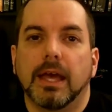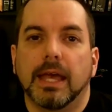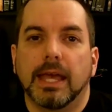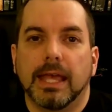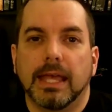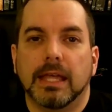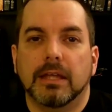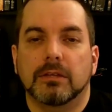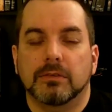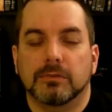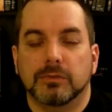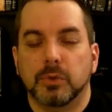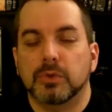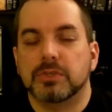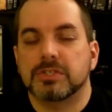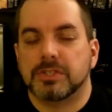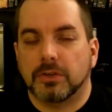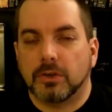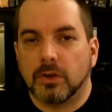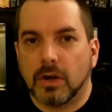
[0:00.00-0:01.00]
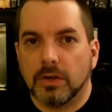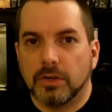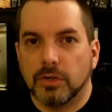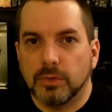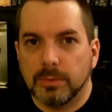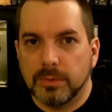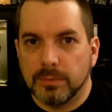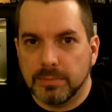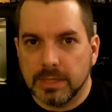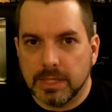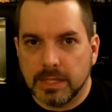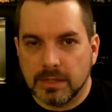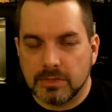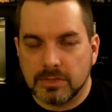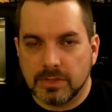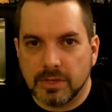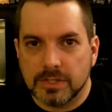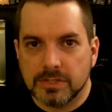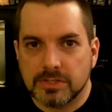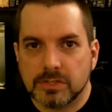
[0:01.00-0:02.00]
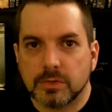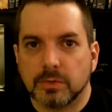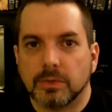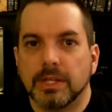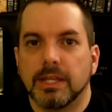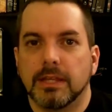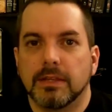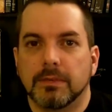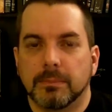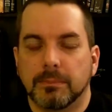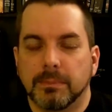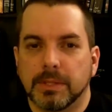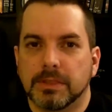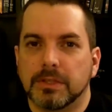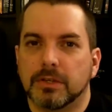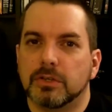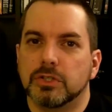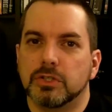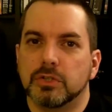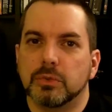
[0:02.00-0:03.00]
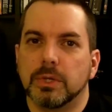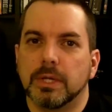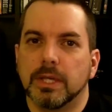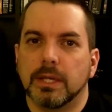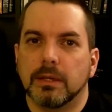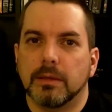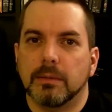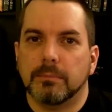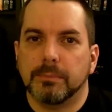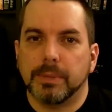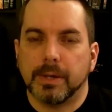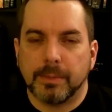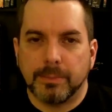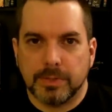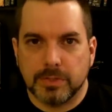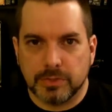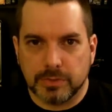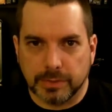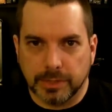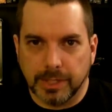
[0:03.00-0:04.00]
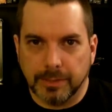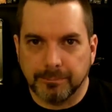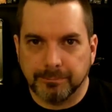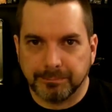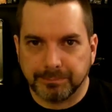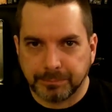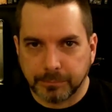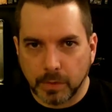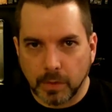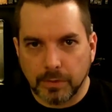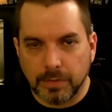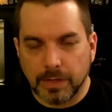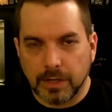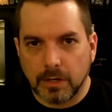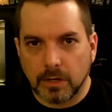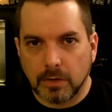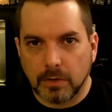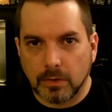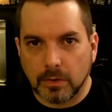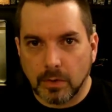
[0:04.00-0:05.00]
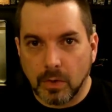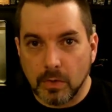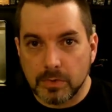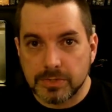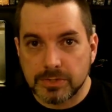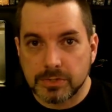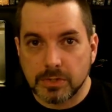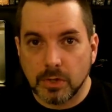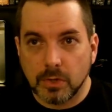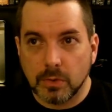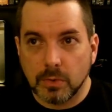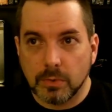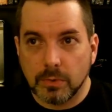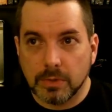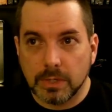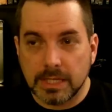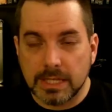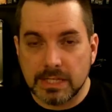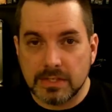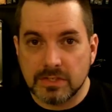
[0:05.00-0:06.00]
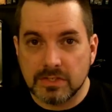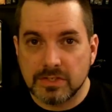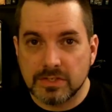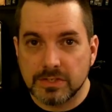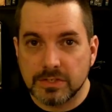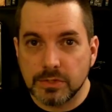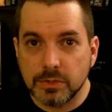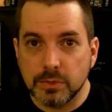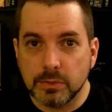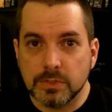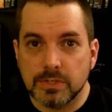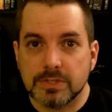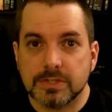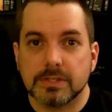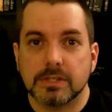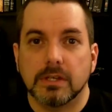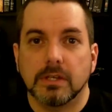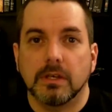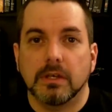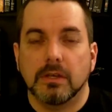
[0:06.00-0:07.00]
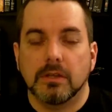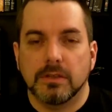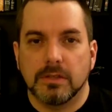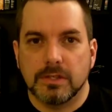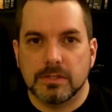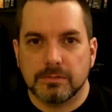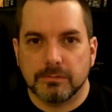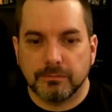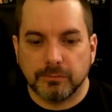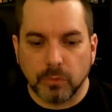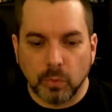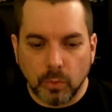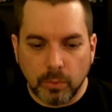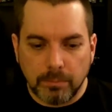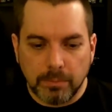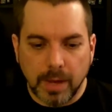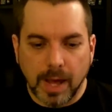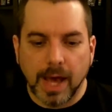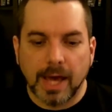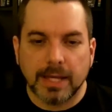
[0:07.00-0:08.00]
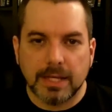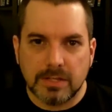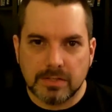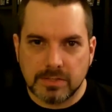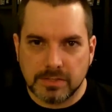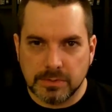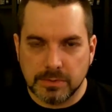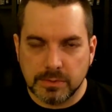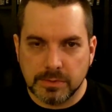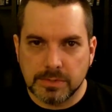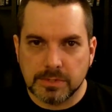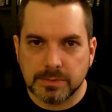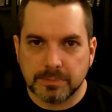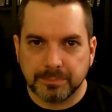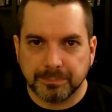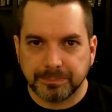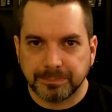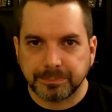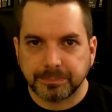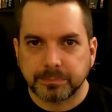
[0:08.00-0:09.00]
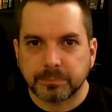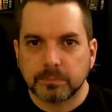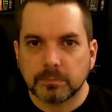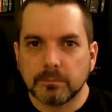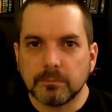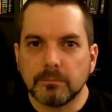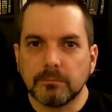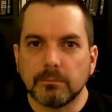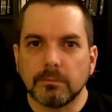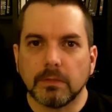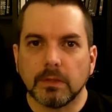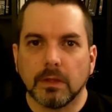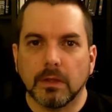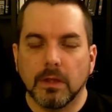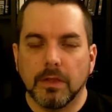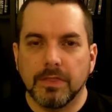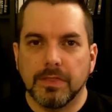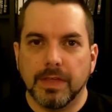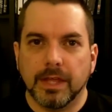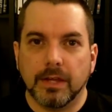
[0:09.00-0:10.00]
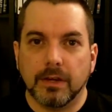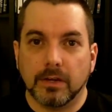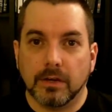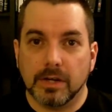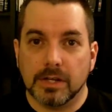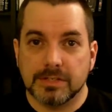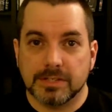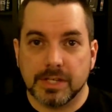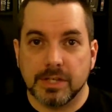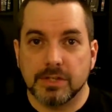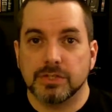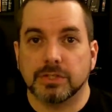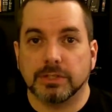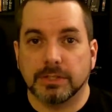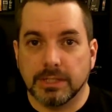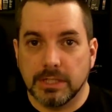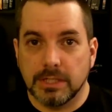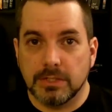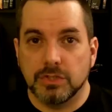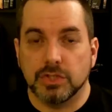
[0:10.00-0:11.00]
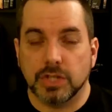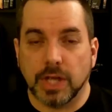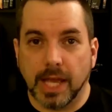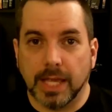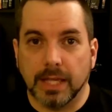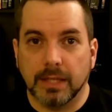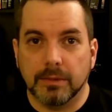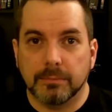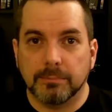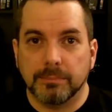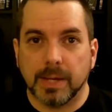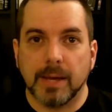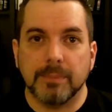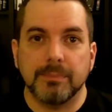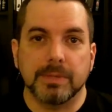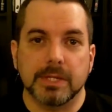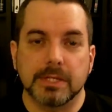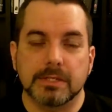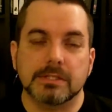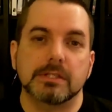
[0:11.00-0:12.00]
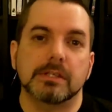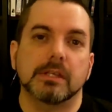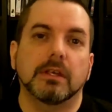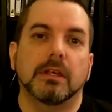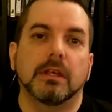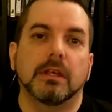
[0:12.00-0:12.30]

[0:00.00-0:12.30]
And, of course, there are human beings on screen, but they're doing puppetry. They're also in suits, these full-body suits, that are essentially giant puppets.